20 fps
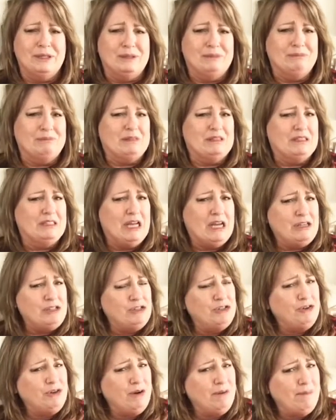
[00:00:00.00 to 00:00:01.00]
Not
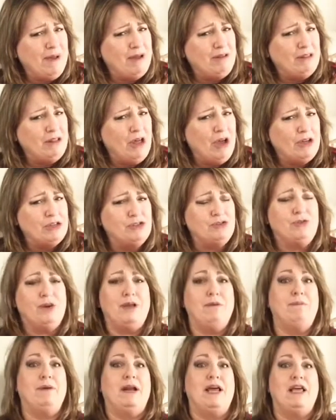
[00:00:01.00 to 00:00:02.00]
sure about laundry,
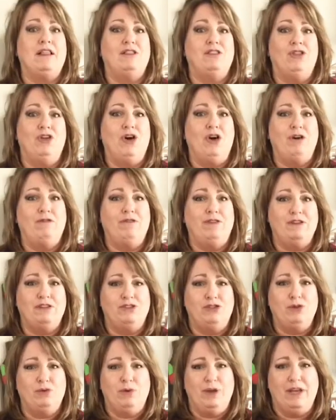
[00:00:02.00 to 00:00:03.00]
but I love
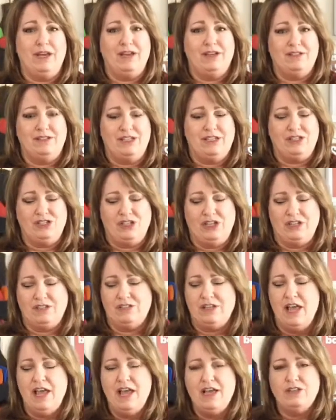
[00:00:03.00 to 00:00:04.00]
doing dishes.
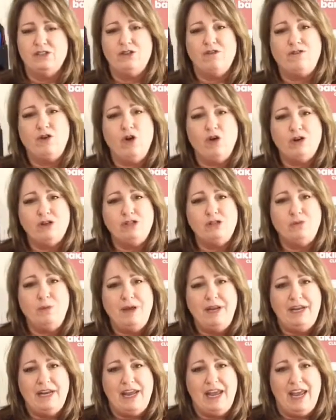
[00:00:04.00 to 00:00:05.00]
So of course we
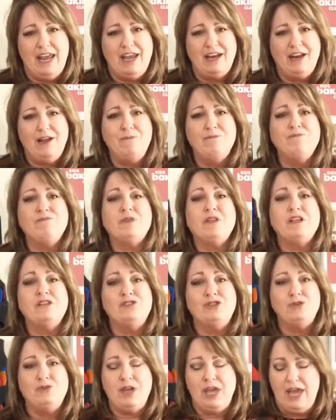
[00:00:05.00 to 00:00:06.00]
need
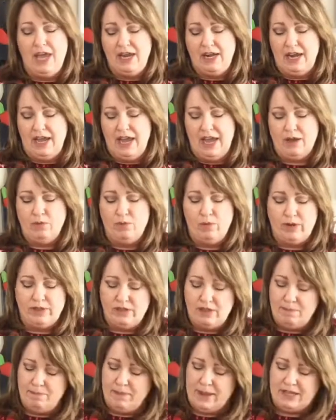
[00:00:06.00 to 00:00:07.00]
zucchini. And what the
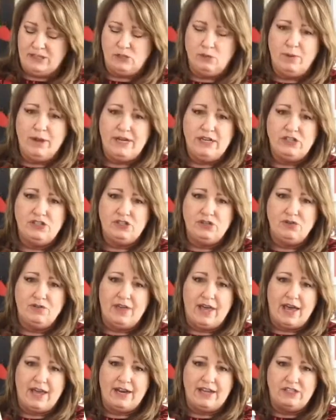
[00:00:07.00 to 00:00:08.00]
best way to do
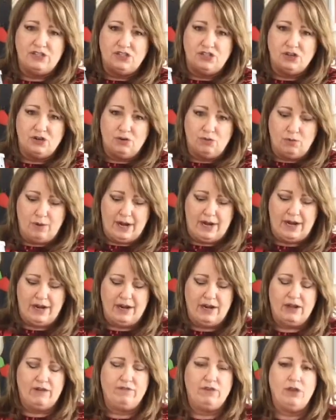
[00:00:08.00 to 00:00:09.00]
that is to grate it.
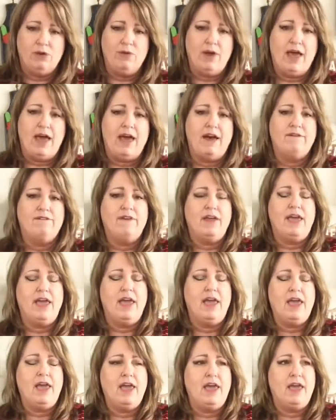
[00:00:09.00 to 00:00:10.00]
Now if you have
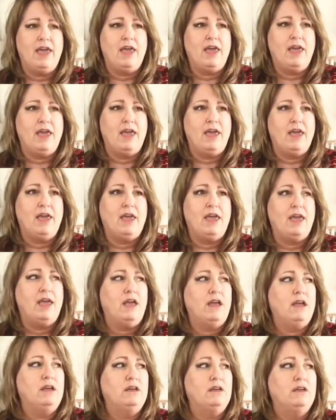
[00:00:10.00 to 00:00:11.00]
a
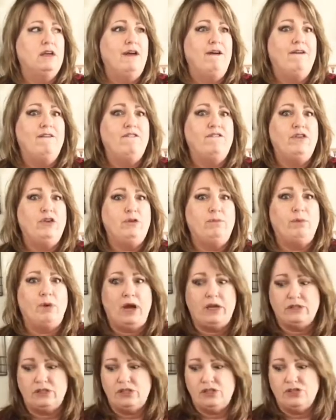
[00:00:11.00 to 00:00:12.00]
food
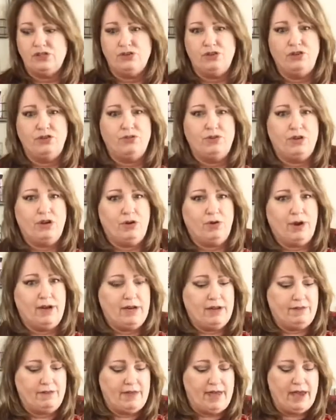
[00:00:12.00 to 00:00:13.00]
processor, you could grate it
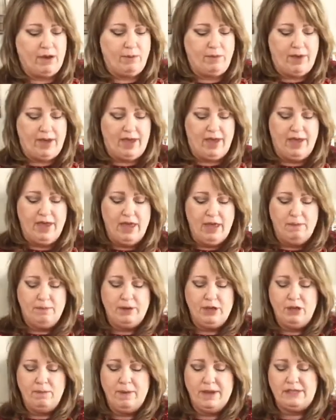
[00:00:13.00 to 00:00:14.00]
that way. But
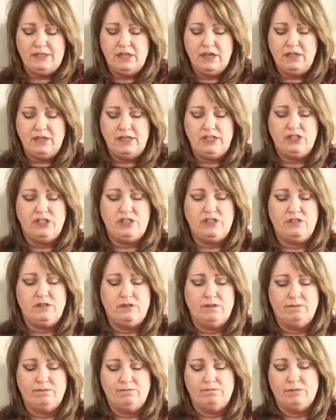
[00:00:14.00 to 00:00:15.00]
you basically just
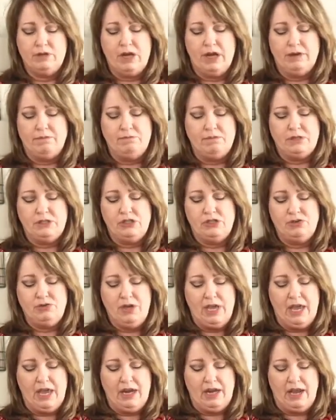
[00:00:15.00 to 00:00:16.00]
cut the
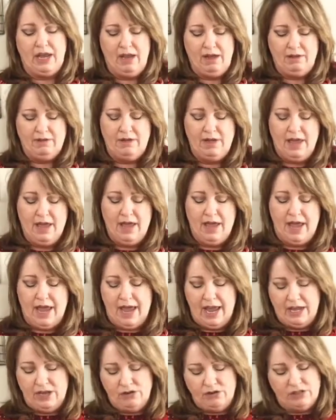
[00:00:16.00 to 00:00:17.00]
zucchini and
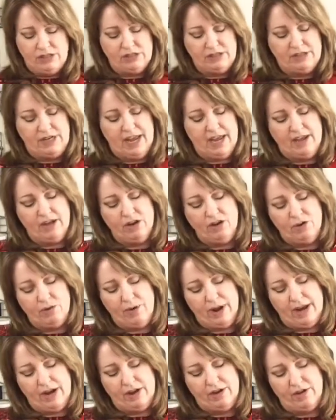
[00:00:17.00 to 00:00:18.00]
you just take a
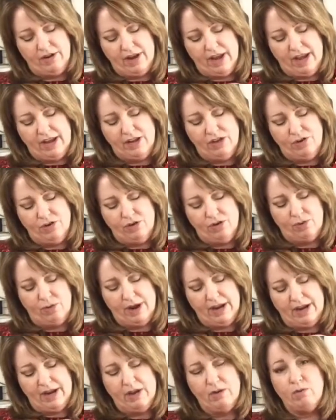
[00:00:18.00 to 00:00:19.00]
grater and you grate
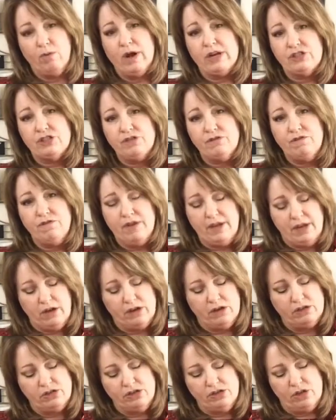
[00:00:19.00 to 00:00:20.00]
it. Watch your
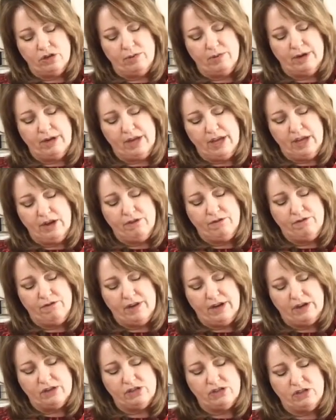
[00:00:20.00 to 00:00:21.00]
fingers. You don't want to get your
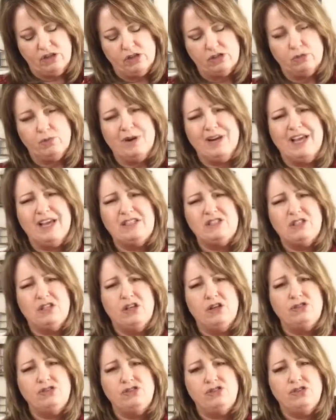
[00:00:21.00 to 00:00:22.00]
fingers close. When it gets
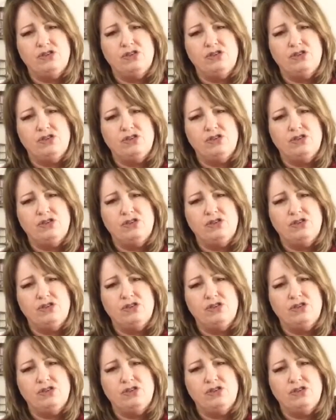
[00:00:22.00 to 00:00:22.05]
close to